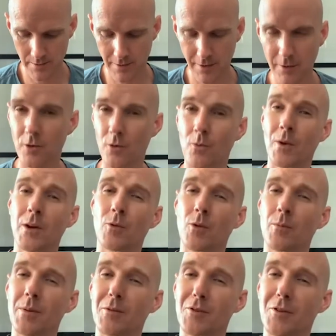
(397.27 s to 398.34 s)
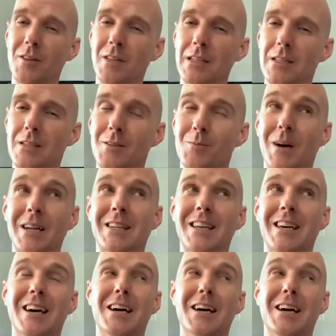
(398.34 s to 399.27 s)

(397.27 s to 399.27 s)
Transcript: I don't know when it will be released, but